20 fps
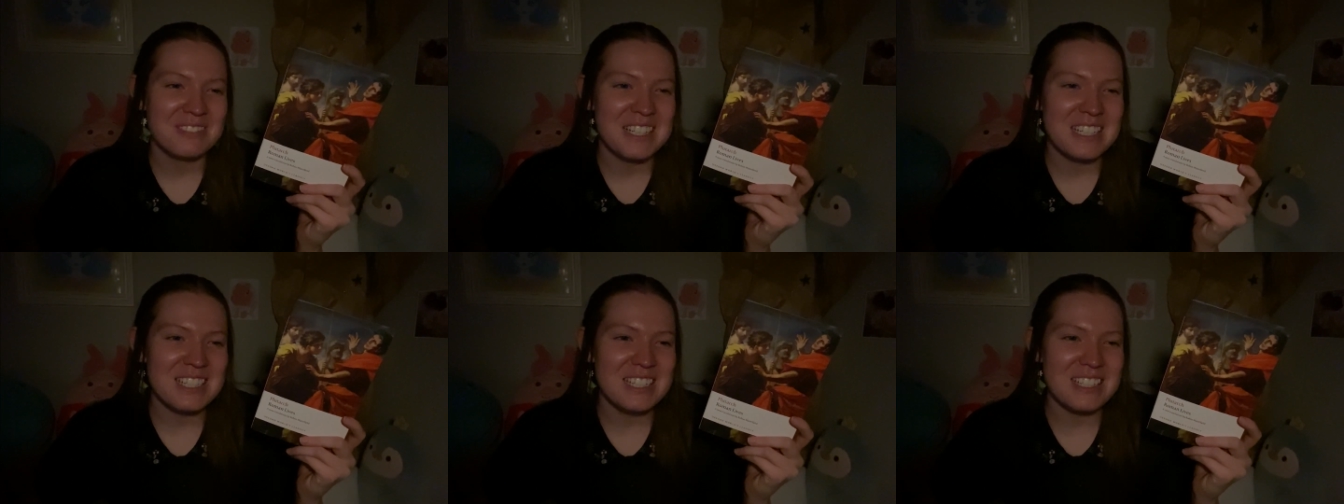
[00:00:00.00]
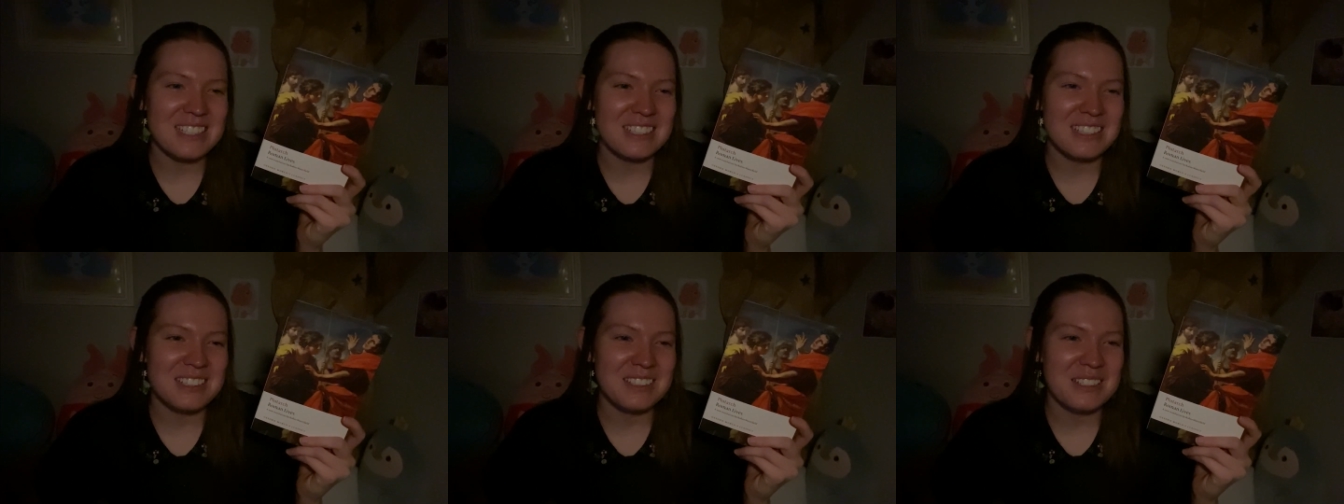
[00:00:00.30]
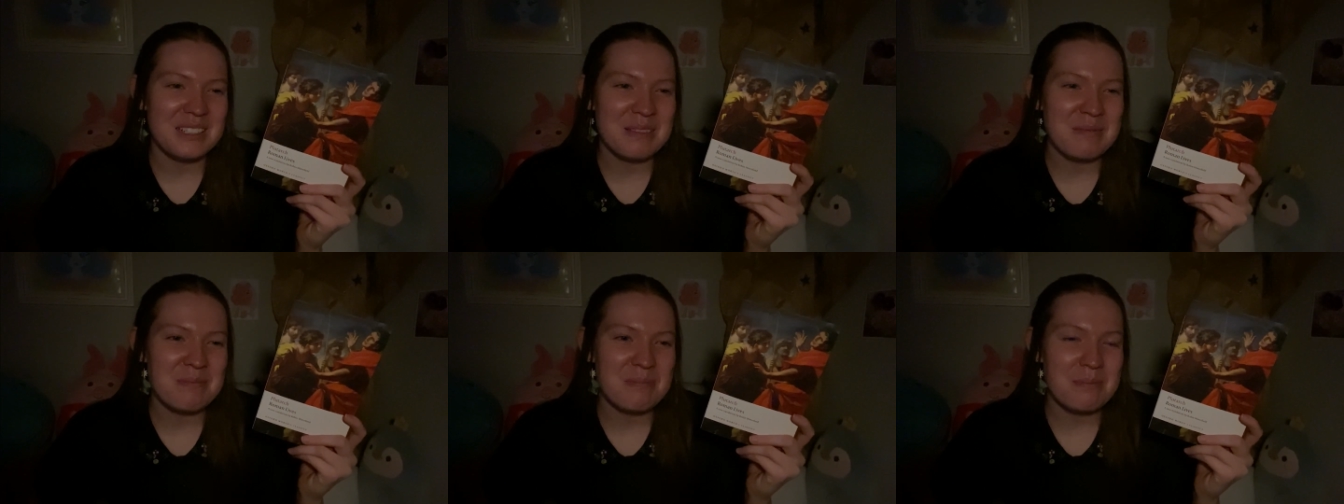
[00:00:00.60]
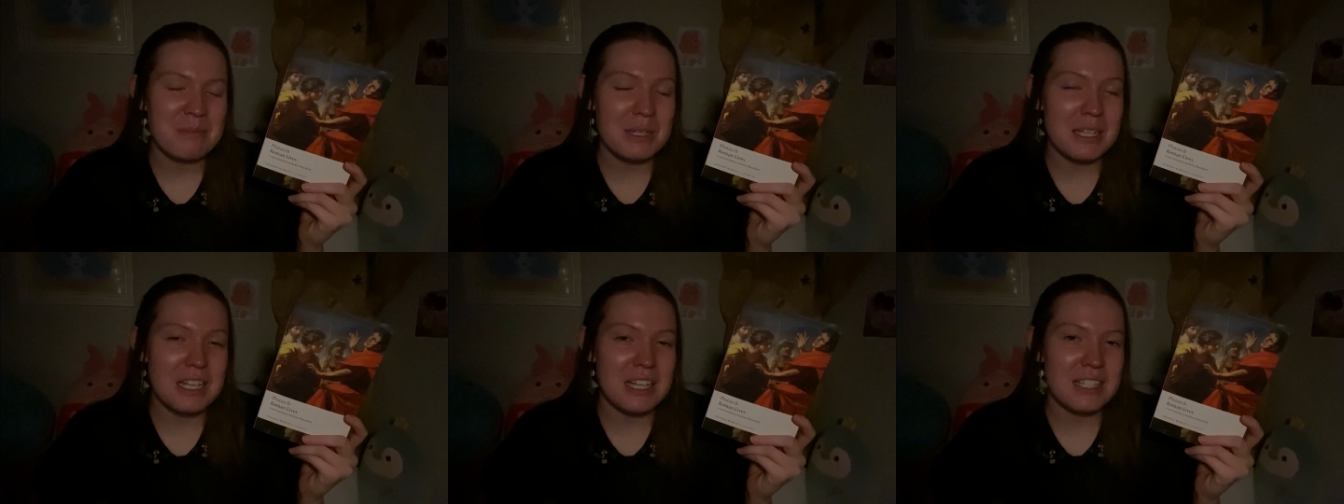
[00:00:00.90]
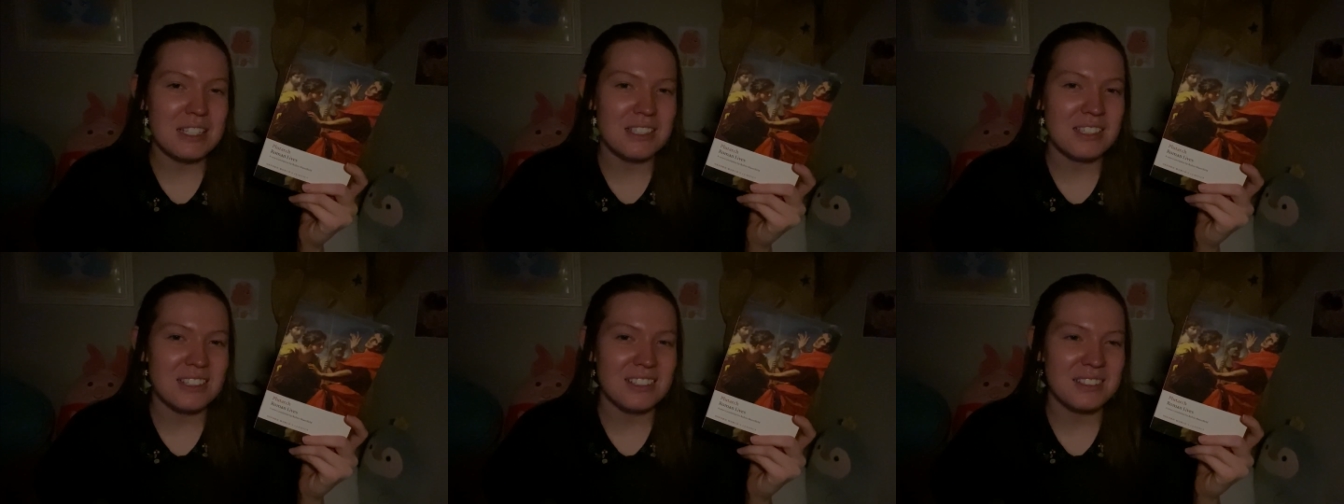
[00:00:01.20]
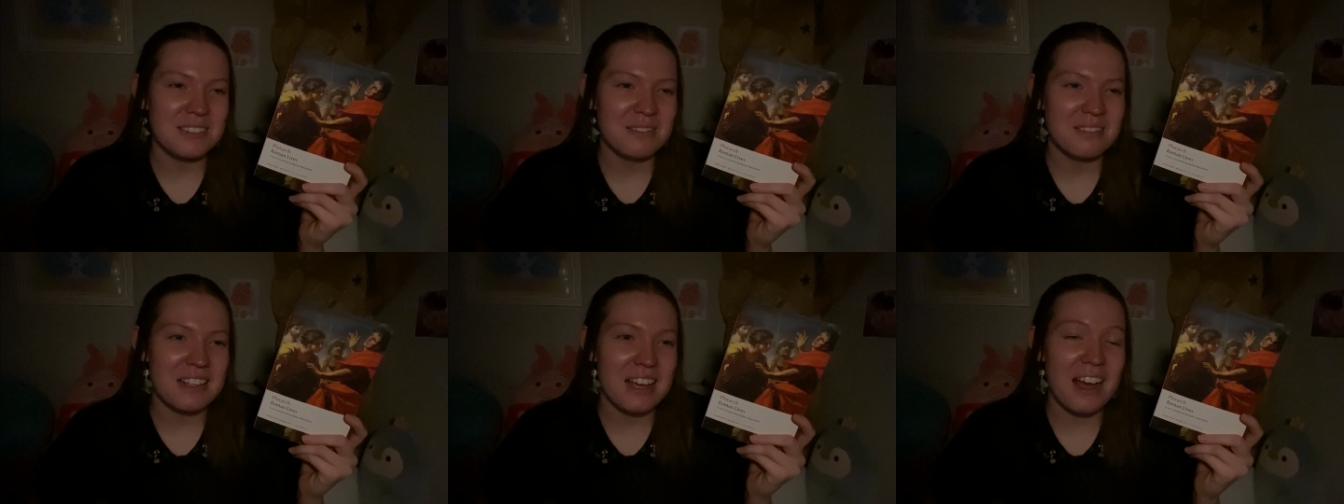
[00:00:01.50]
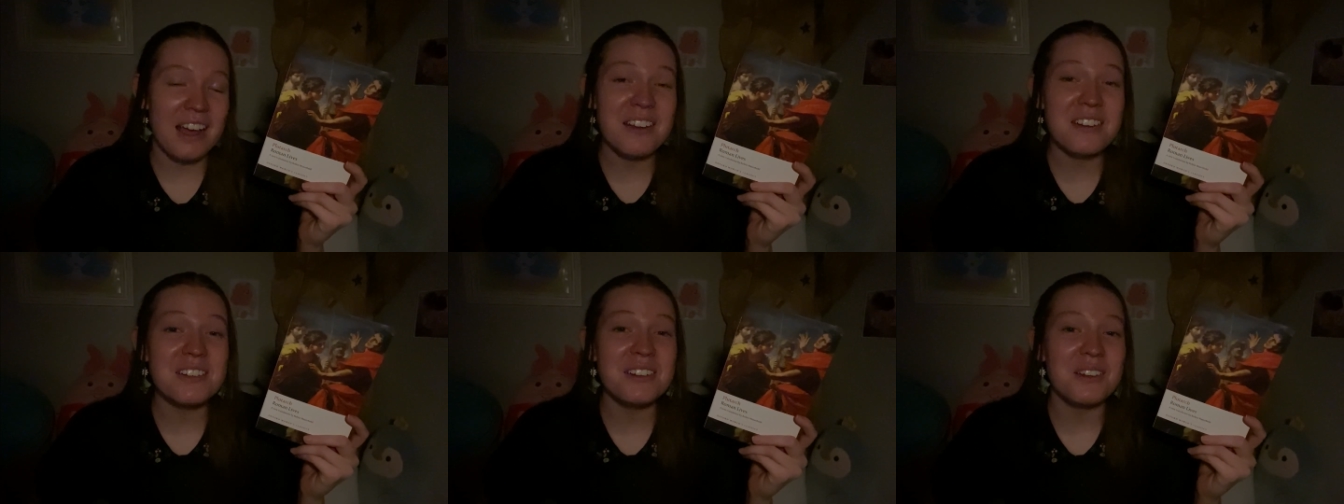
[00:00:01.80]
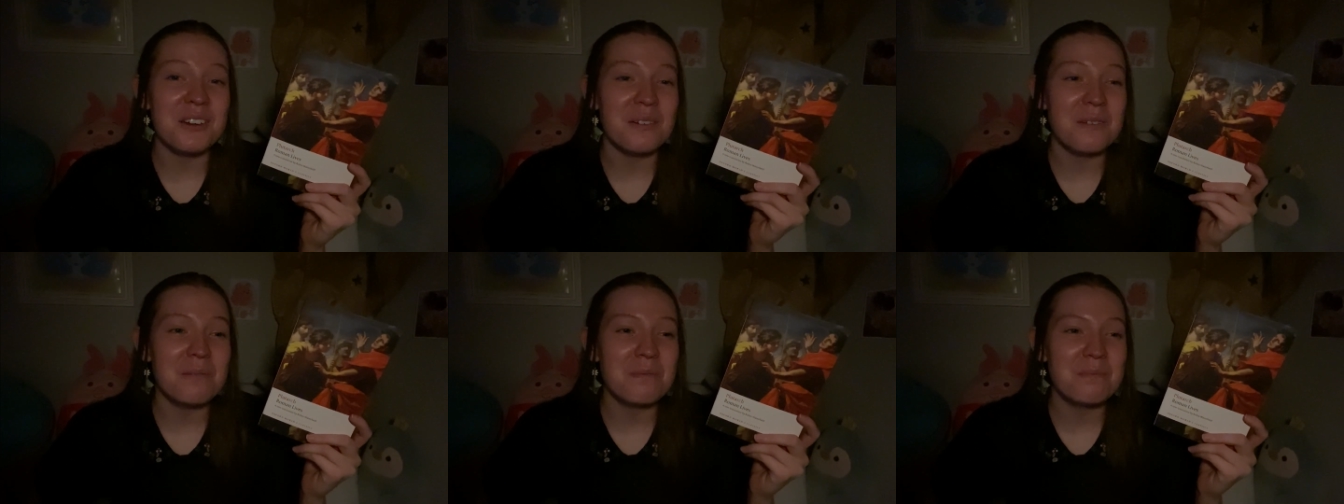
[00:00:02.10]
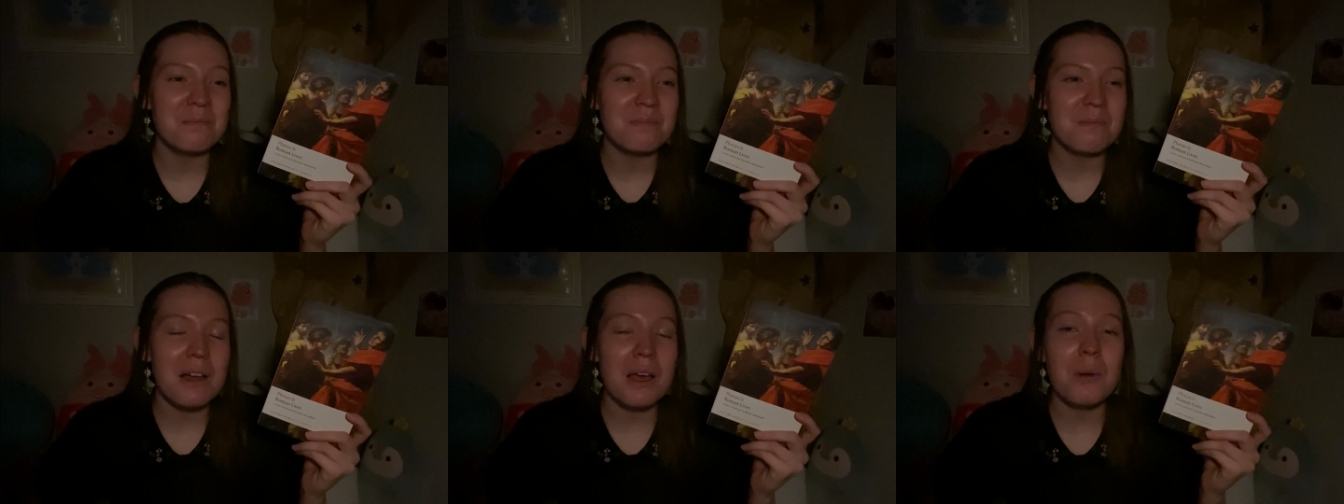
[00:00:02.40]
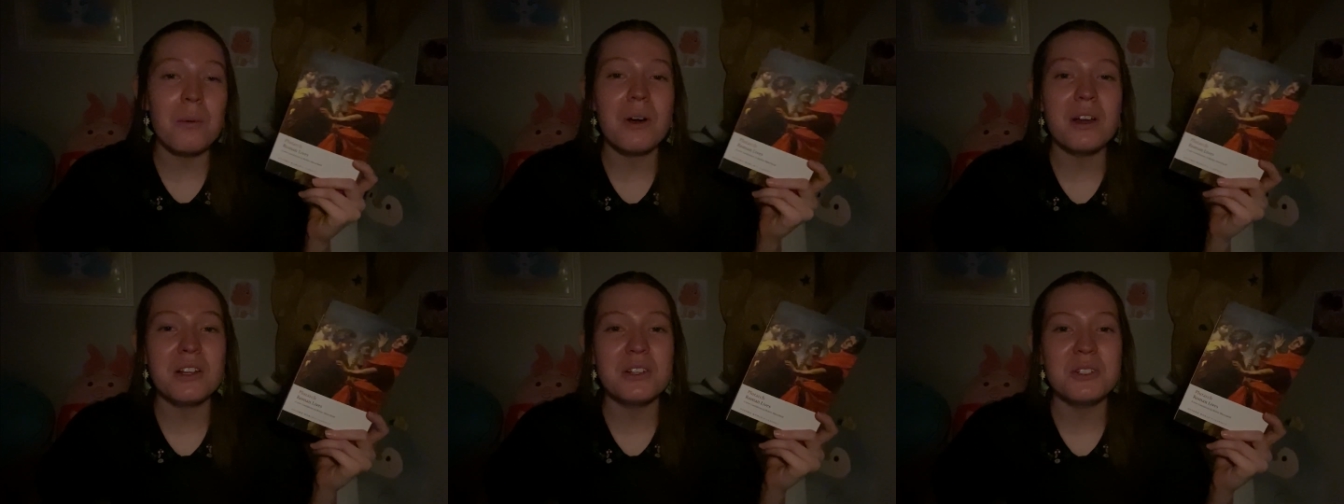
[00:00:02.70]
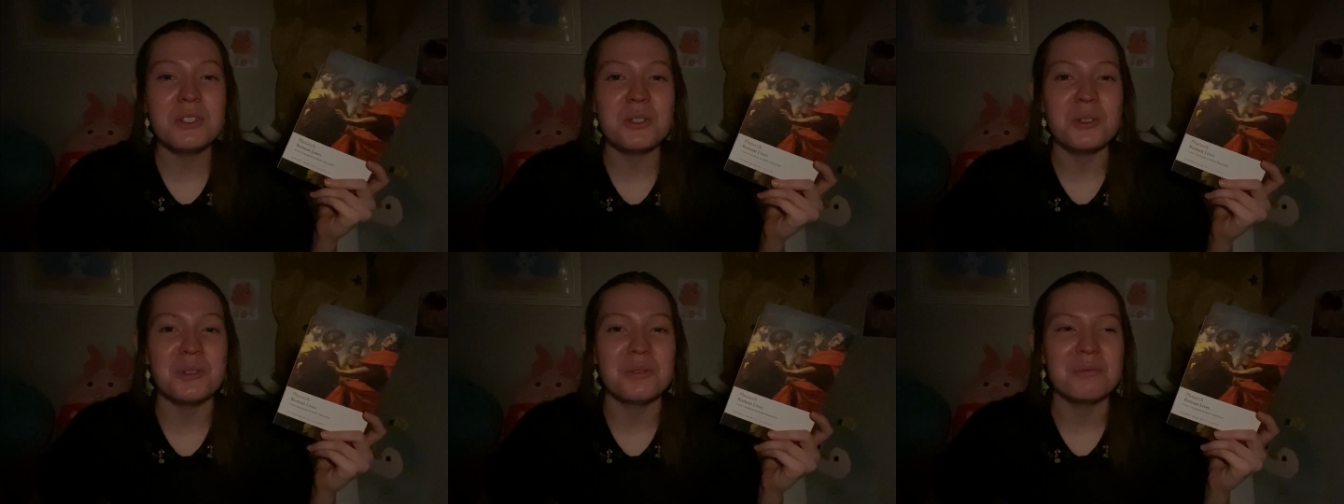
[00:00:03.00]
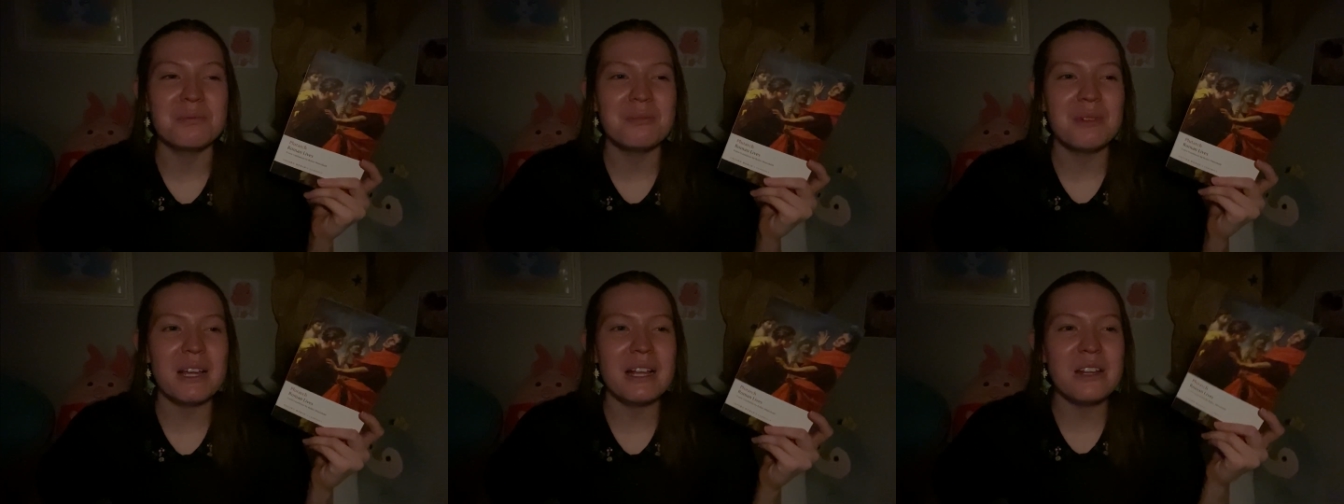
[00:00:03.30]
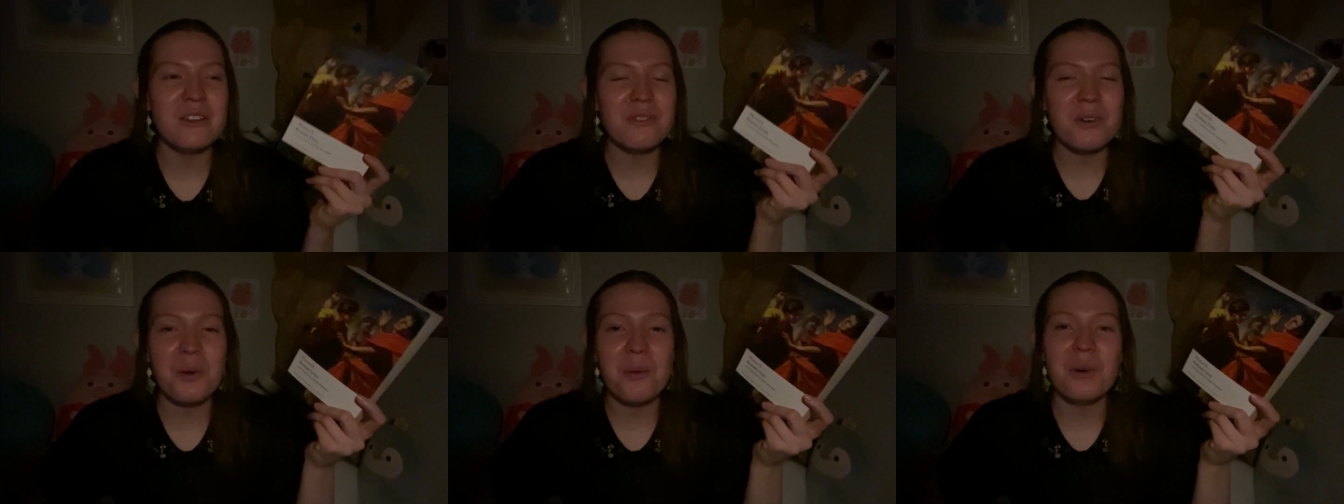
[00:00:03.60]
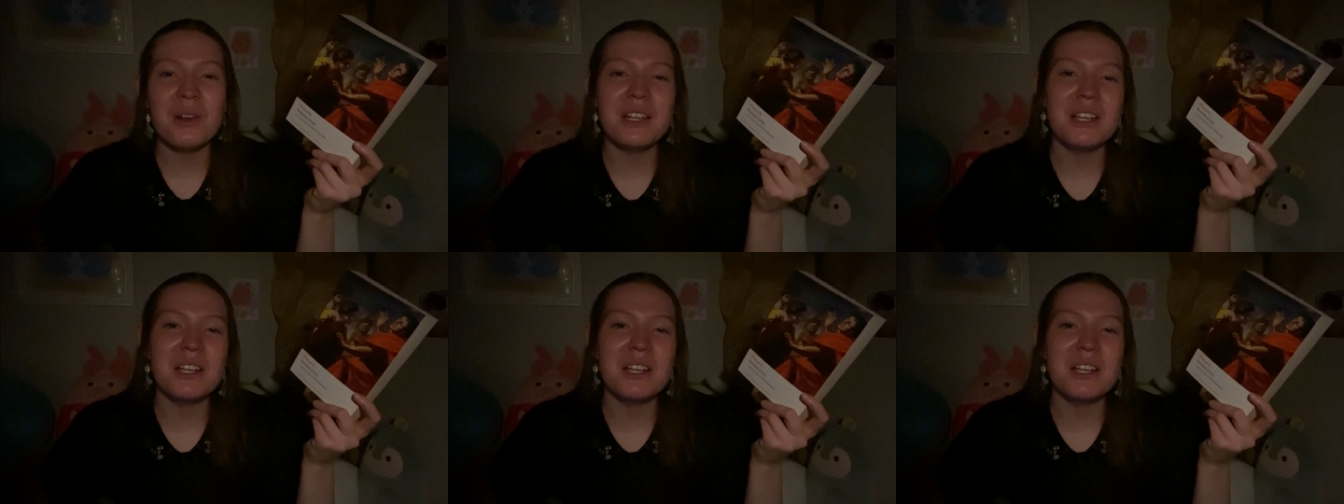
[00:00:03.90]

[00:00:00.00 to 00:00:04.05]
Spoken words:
just because, I don't know, I wanted to. And if I want to